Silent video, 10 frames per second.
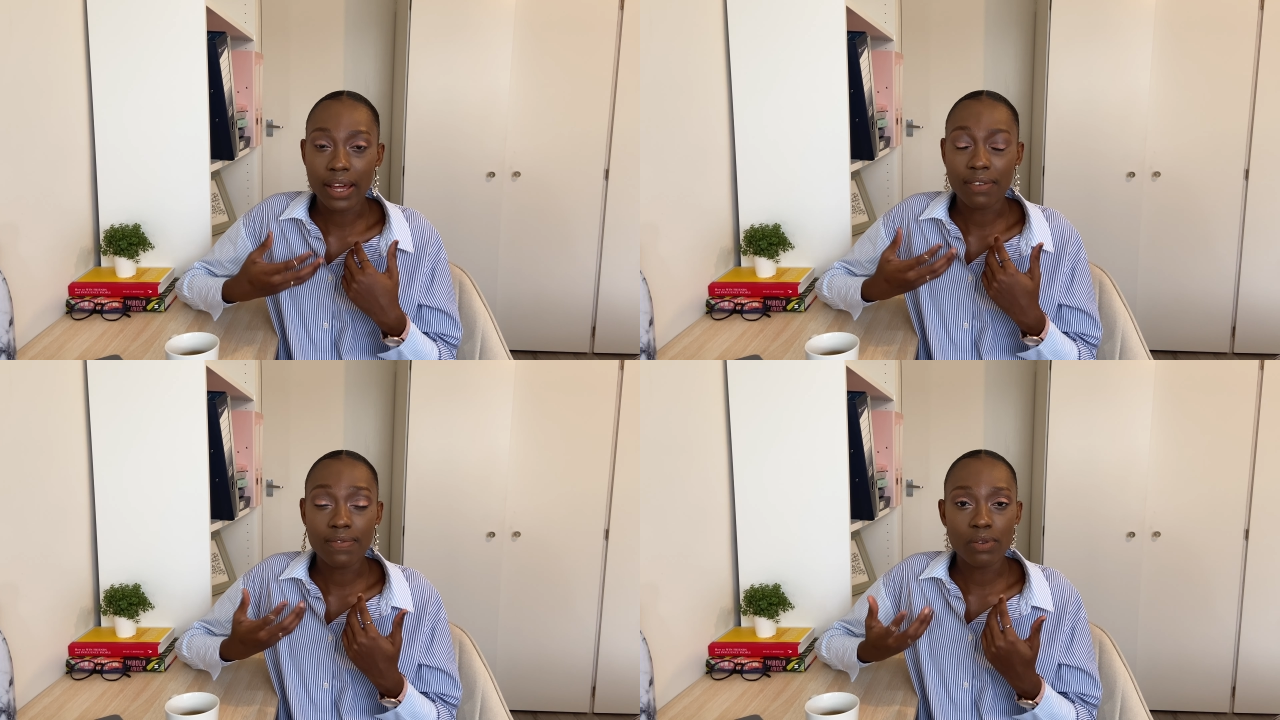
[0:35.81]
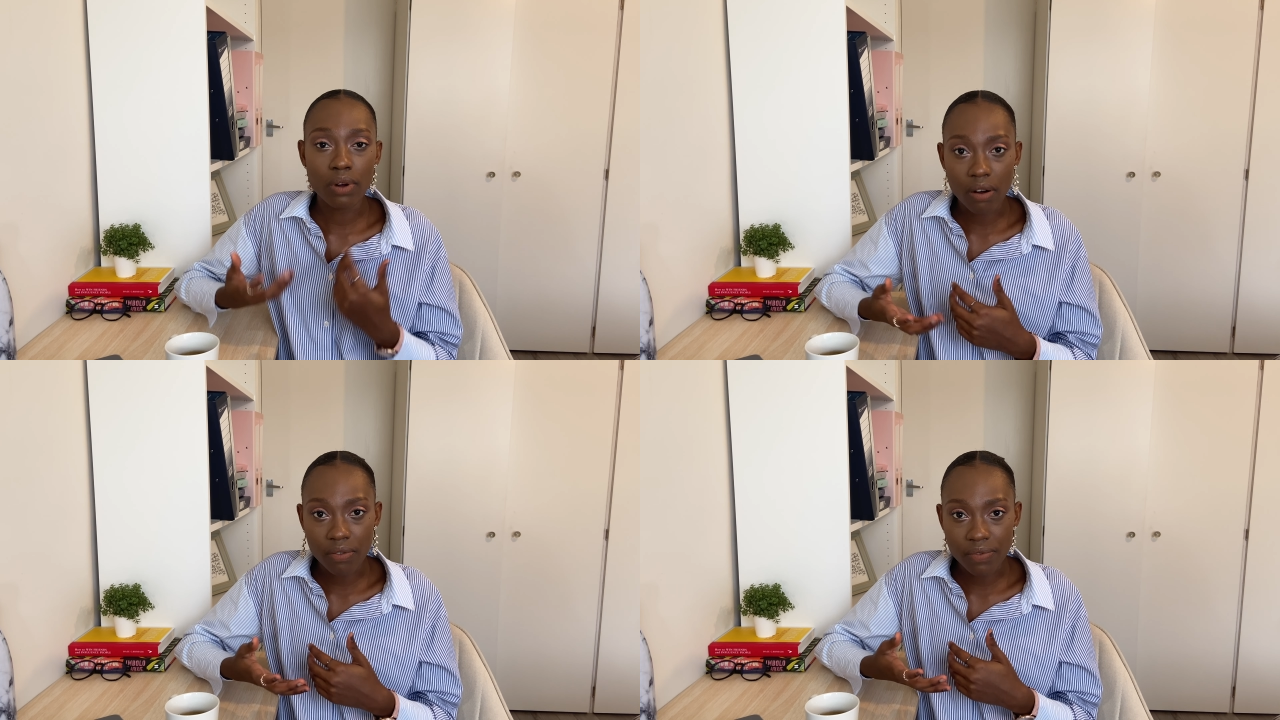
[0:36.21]
I feel
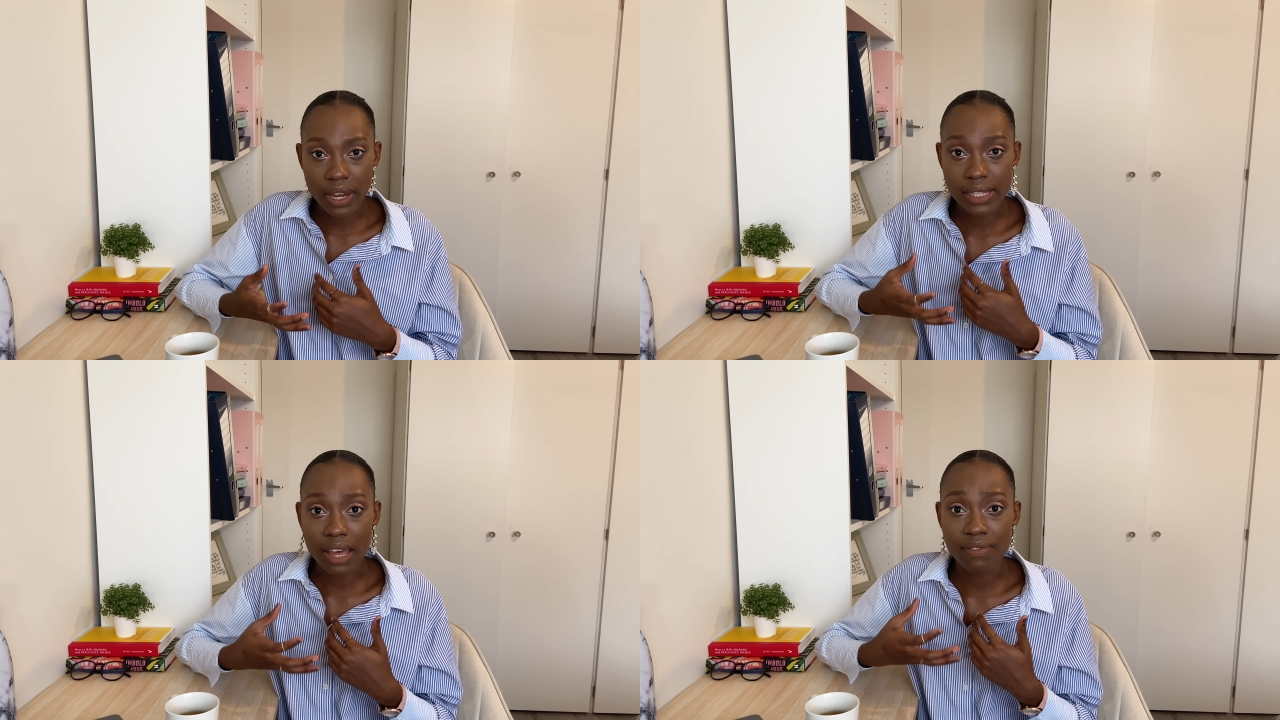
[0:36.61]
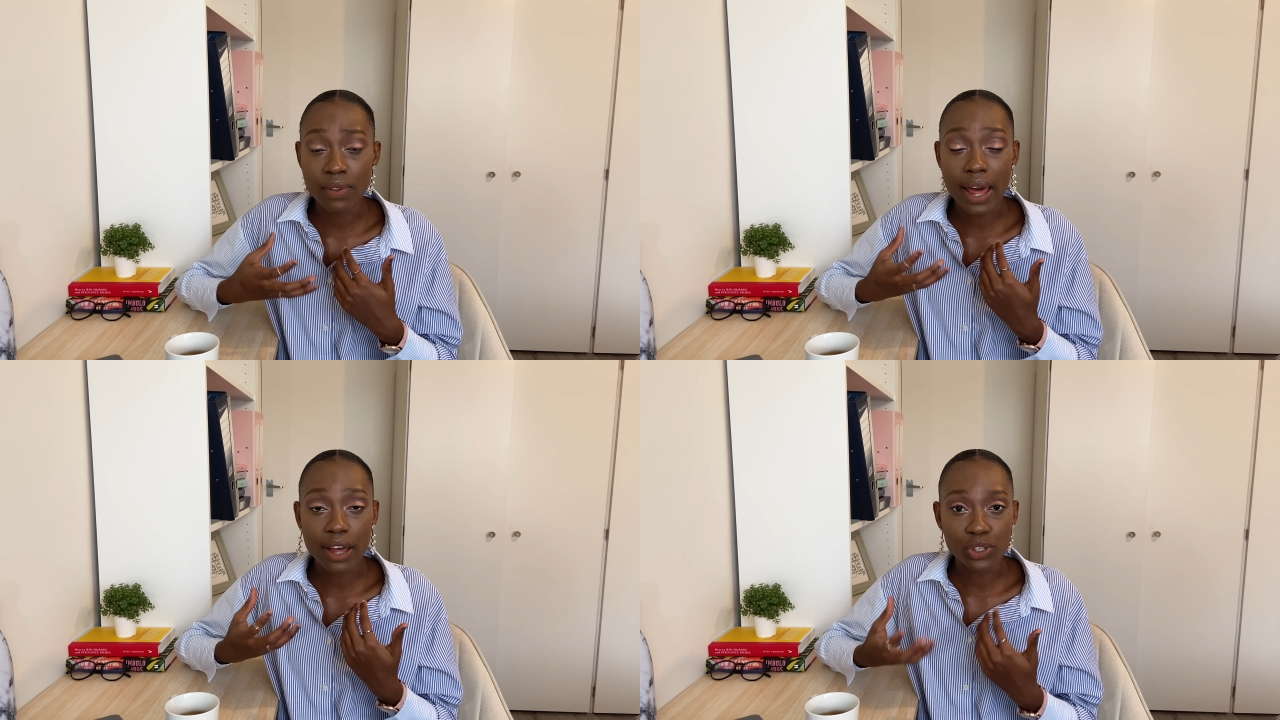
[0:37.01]
confident, I feel
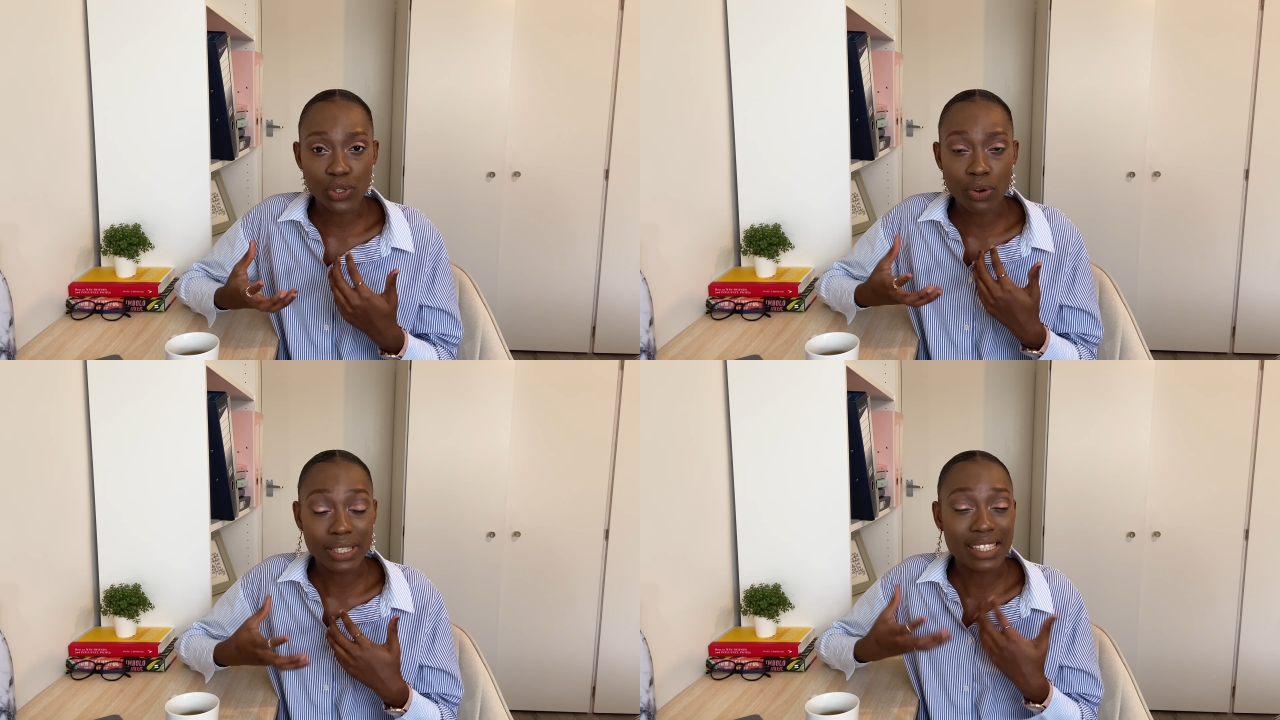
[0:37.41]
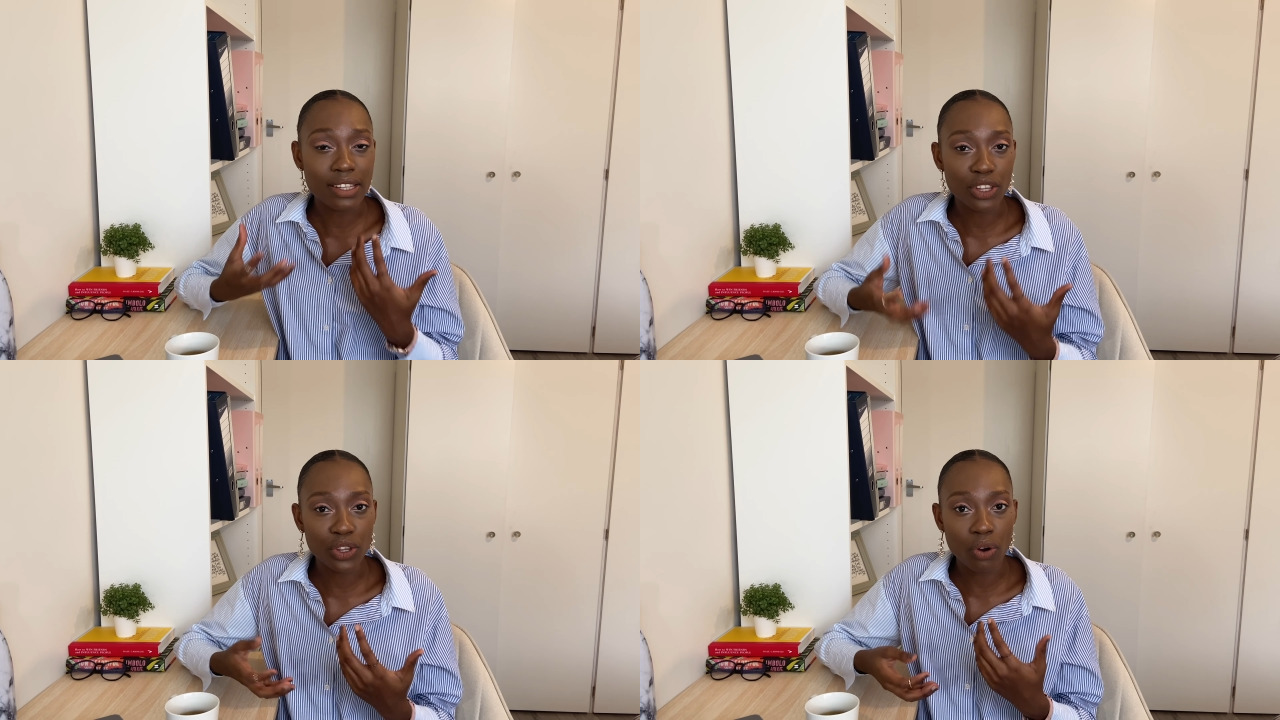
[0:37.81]
assured,
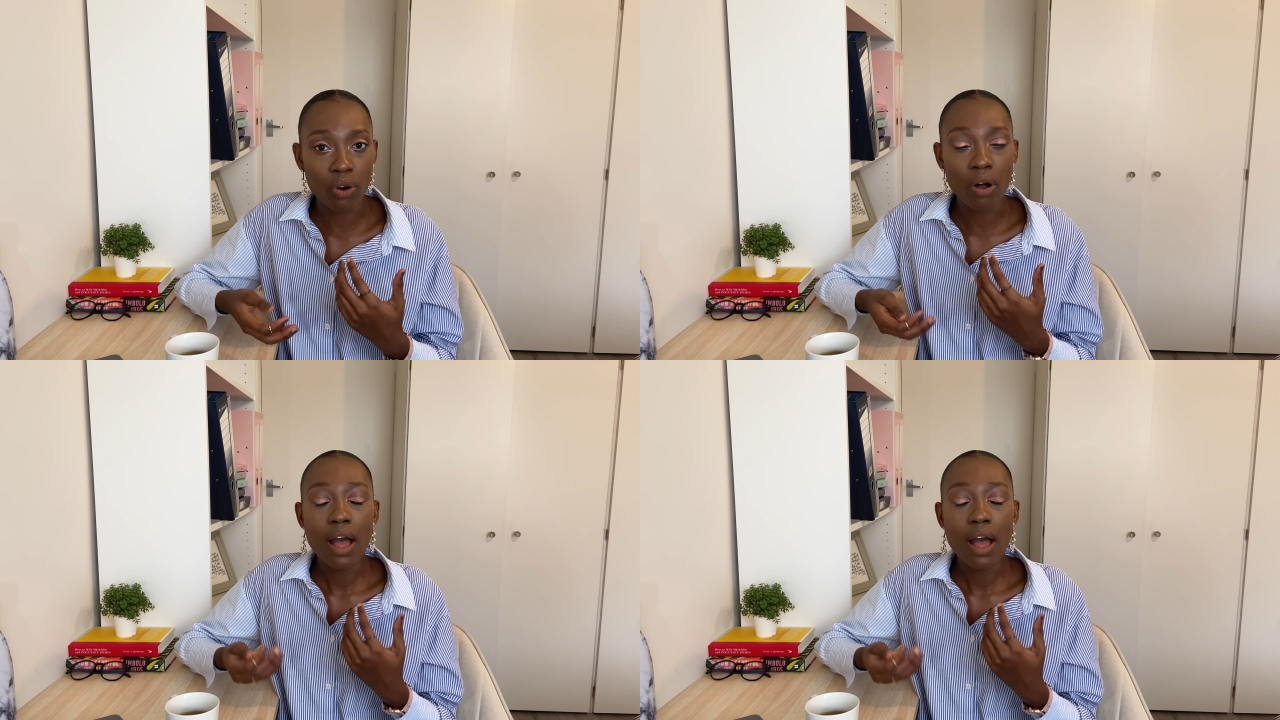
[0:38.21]
secure,